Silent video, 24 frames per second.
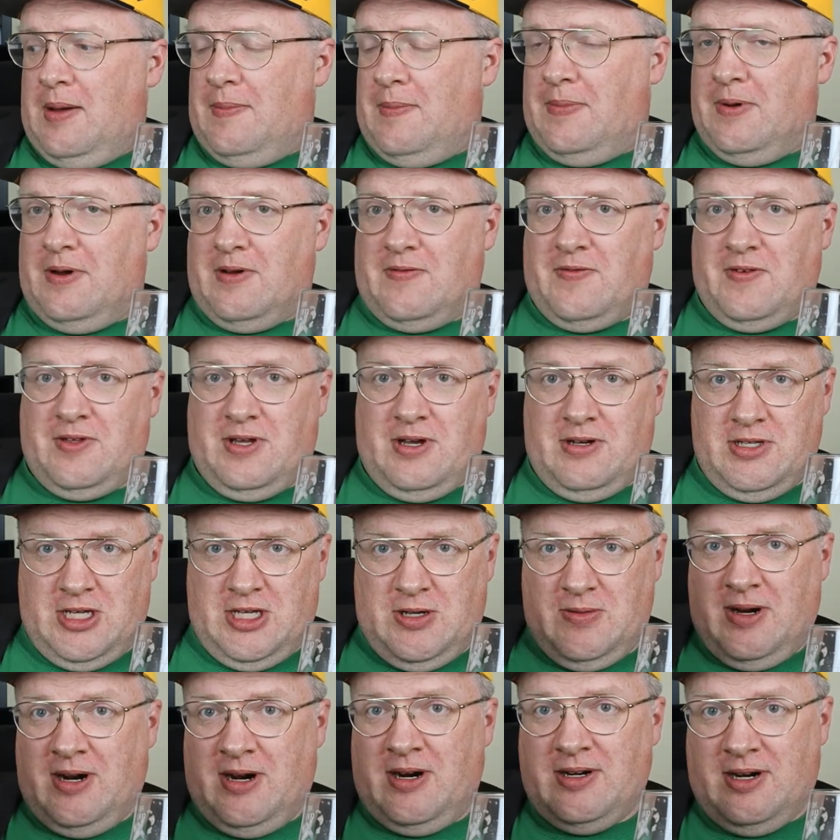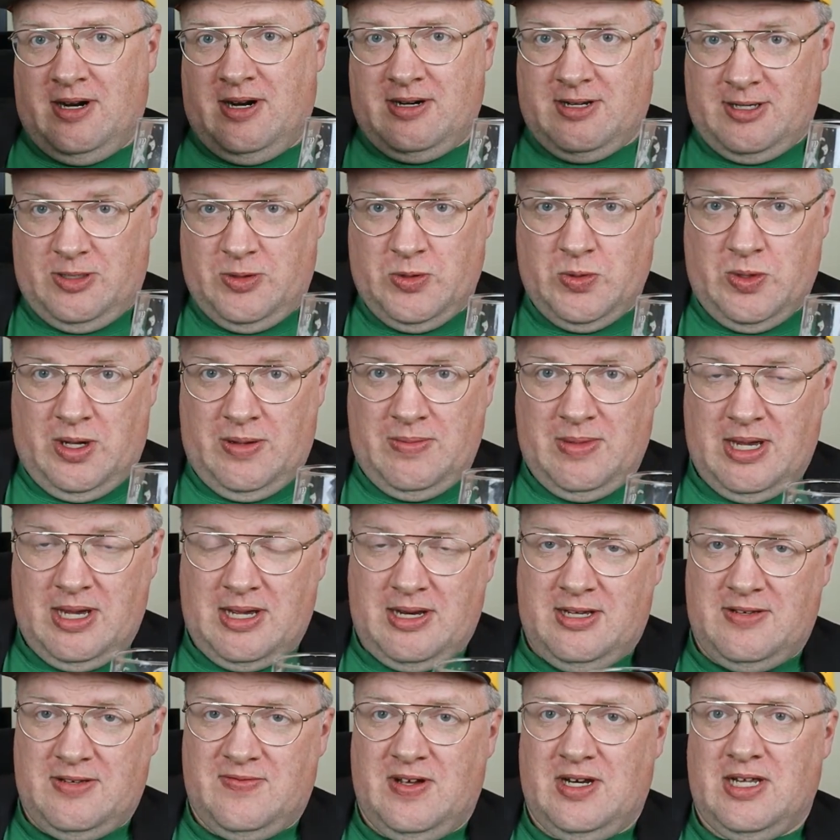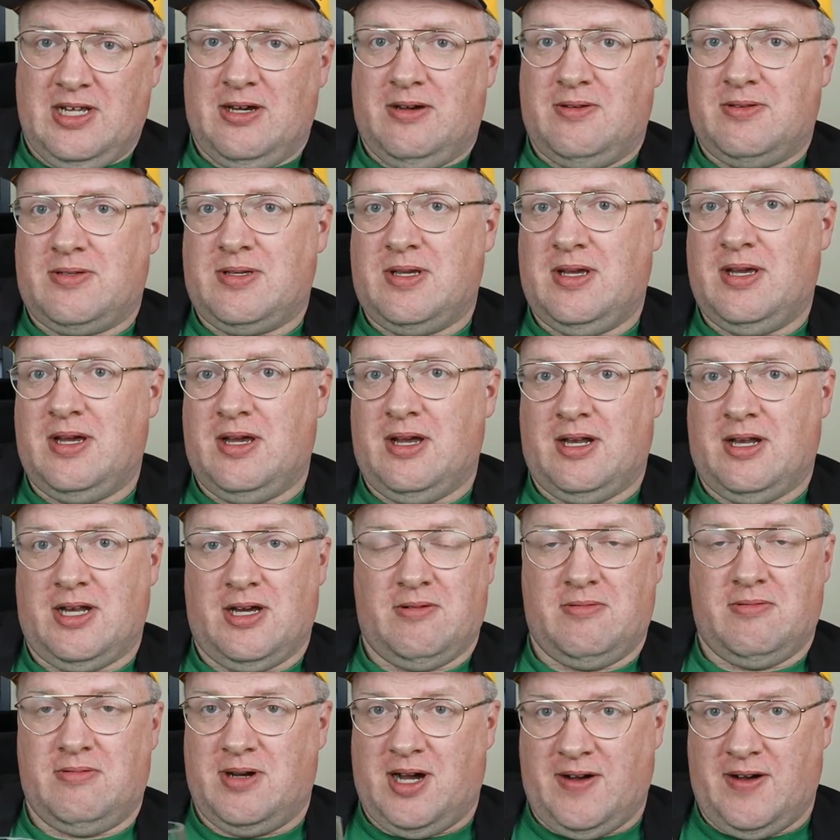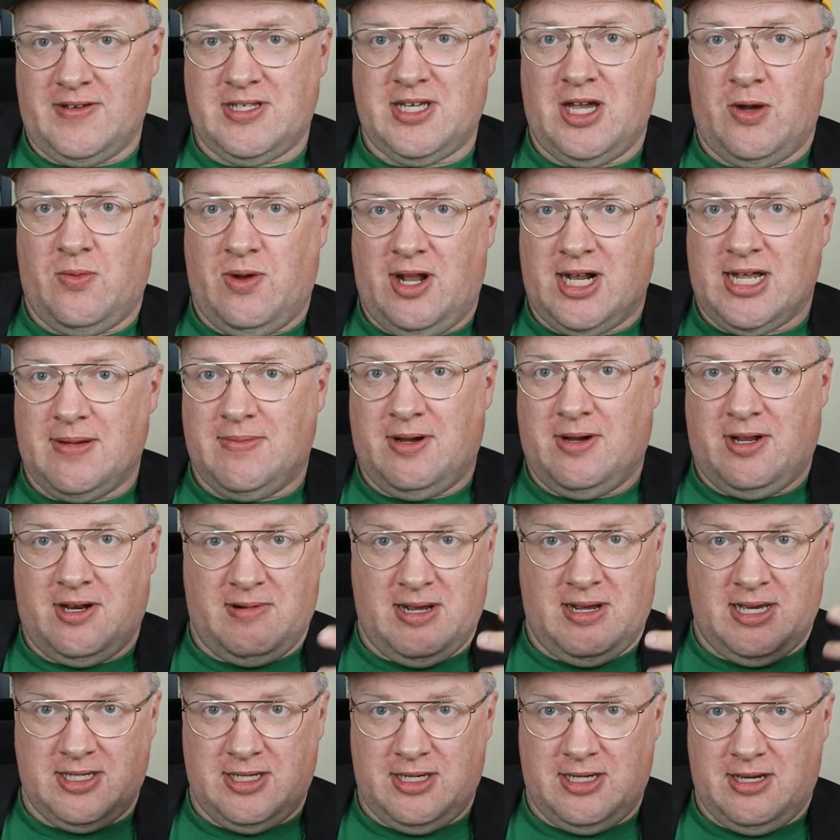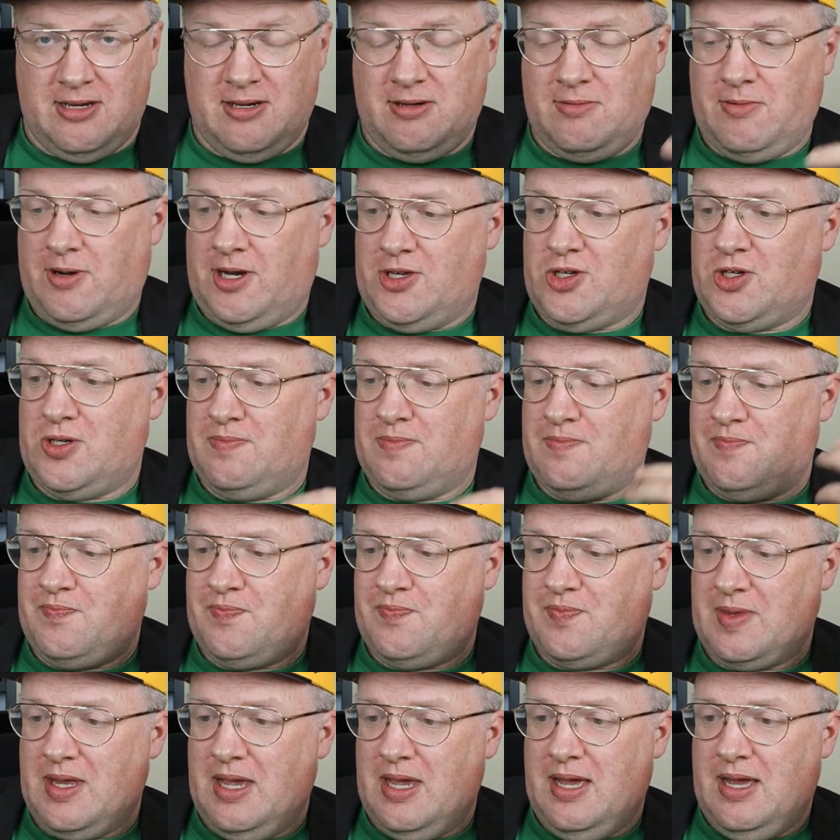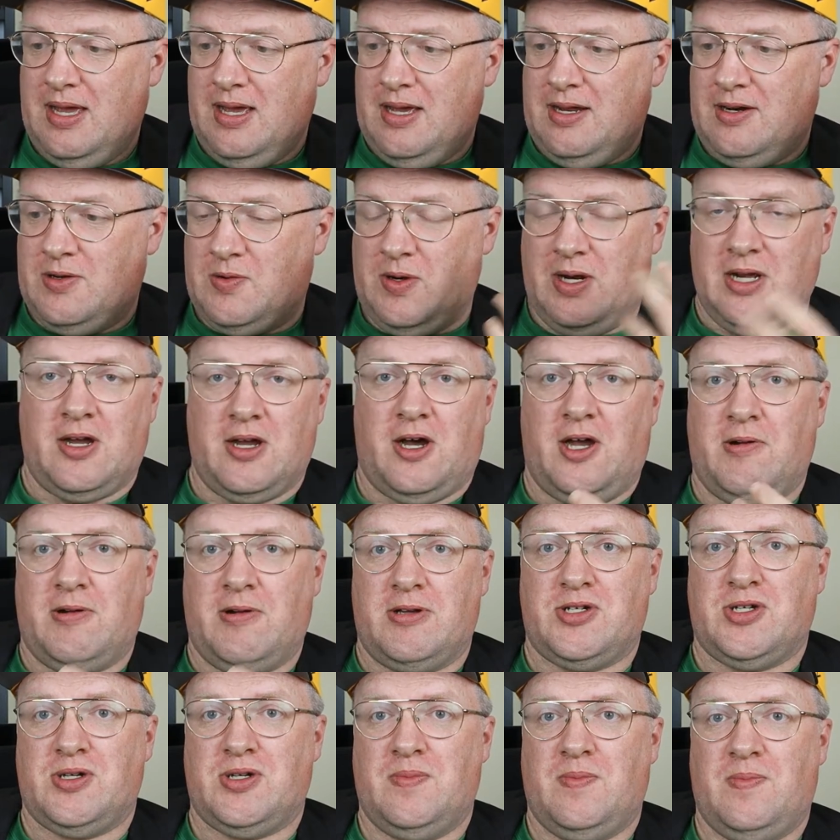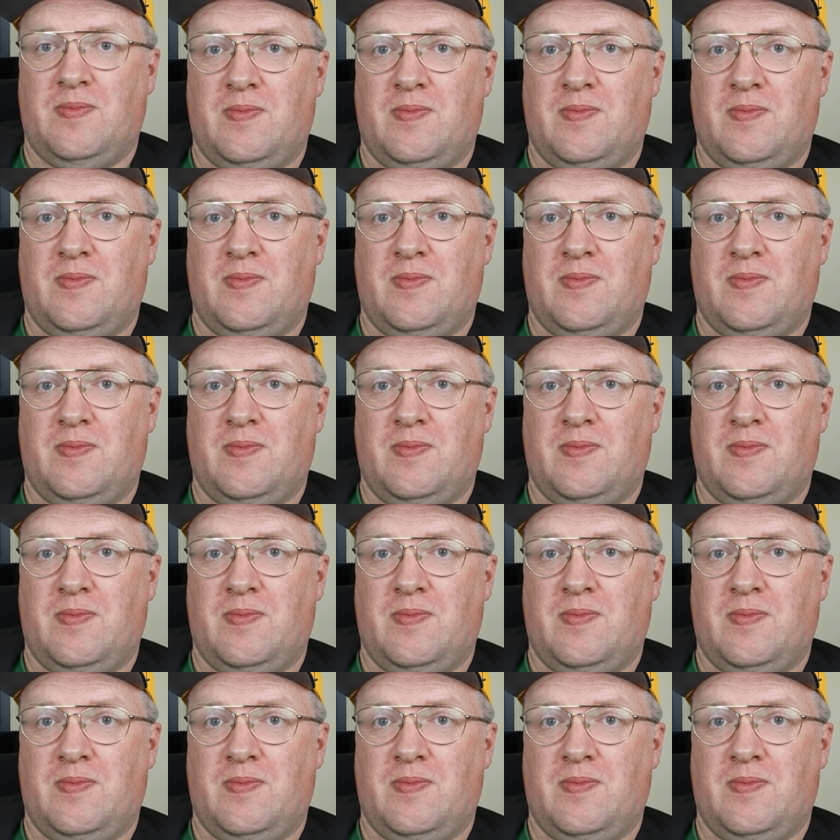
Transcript: But for those of you who are in Ireland, this is why I'm making these videos. Although, obviously, I welcome all the rest of you watching. Drink Irish.